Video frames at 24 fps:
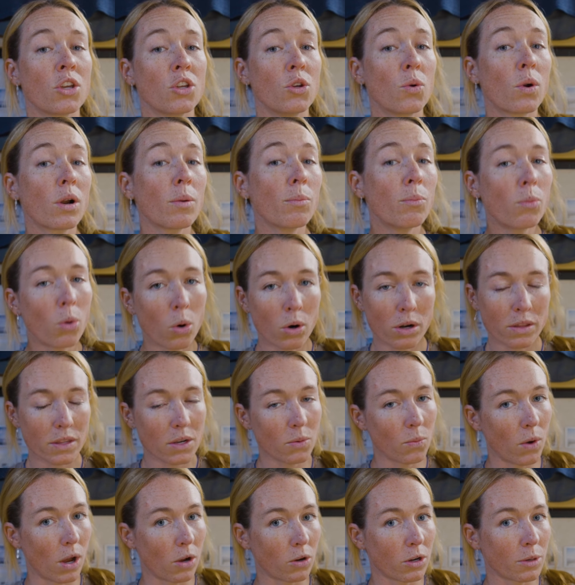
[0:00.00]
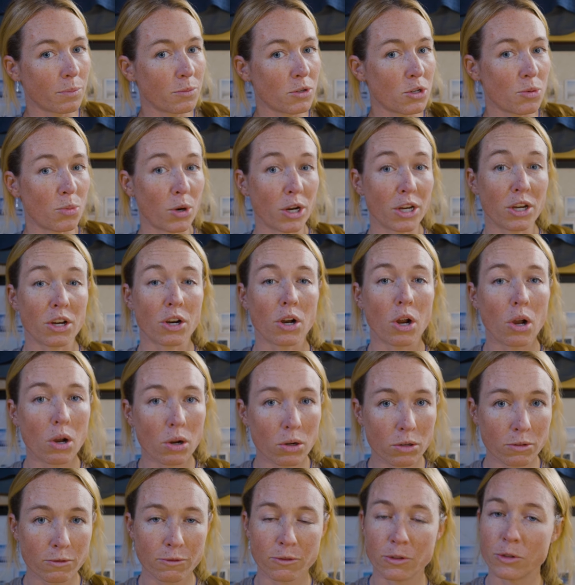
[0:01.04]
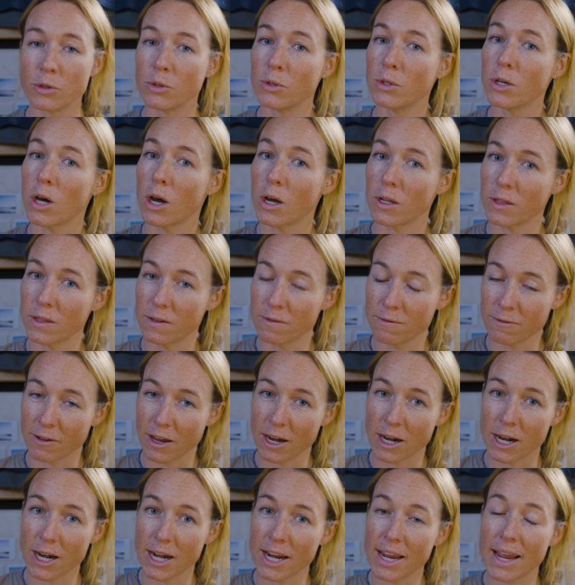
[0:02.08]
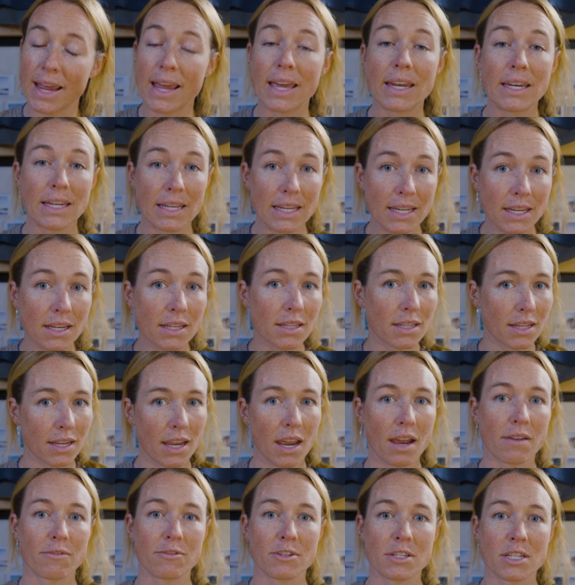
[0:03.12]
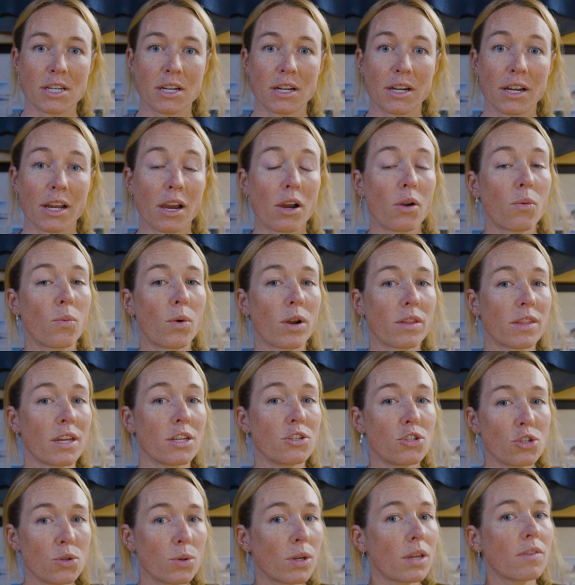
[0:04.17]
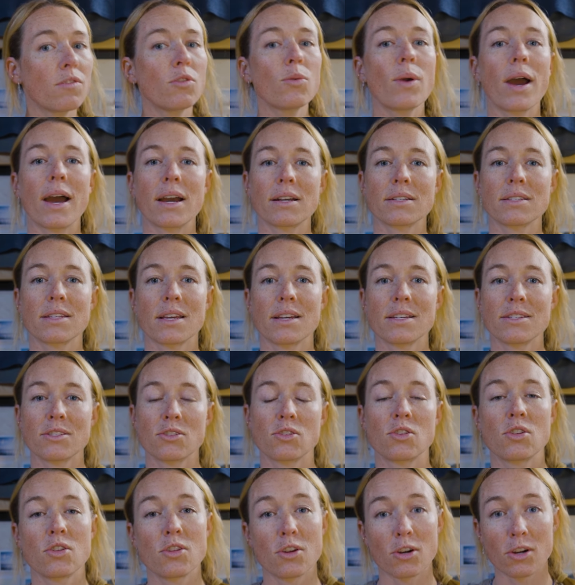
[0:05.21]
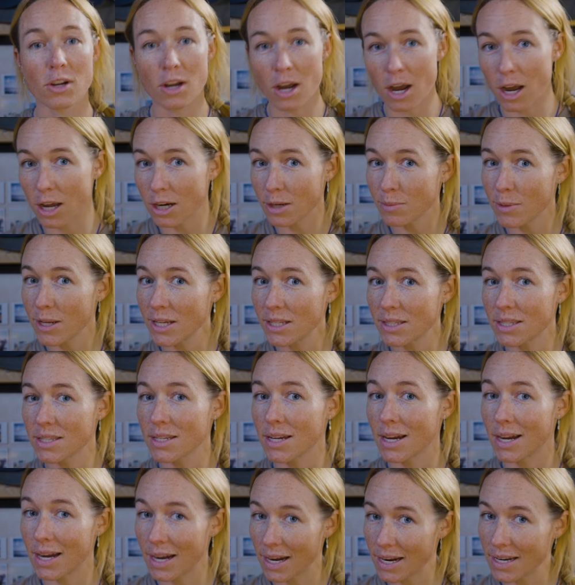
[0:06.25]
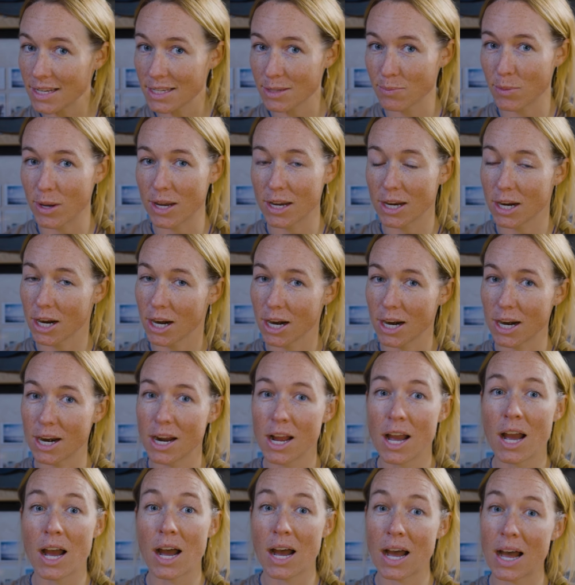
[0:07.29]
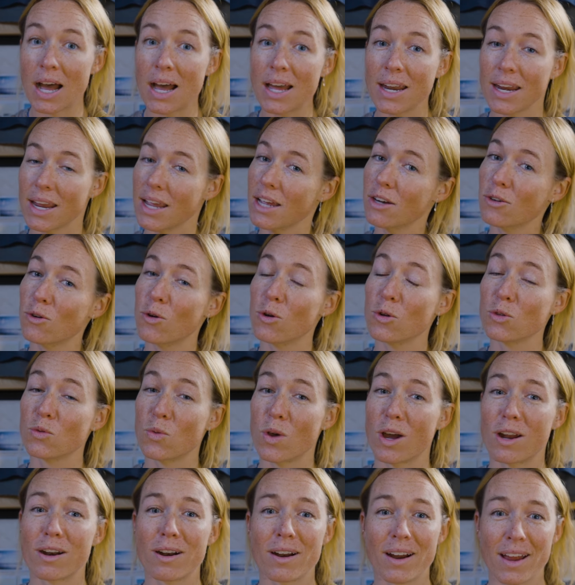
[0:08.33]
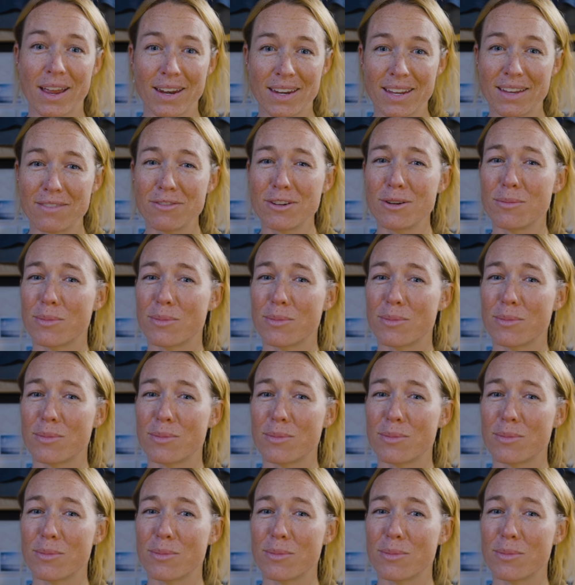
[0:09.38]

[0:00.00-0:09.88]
You are more than welcome to bring your own food on the ferry and eat in the cafeteria, where they do give you access to their condiments, ice maker, hot and cold water, and even a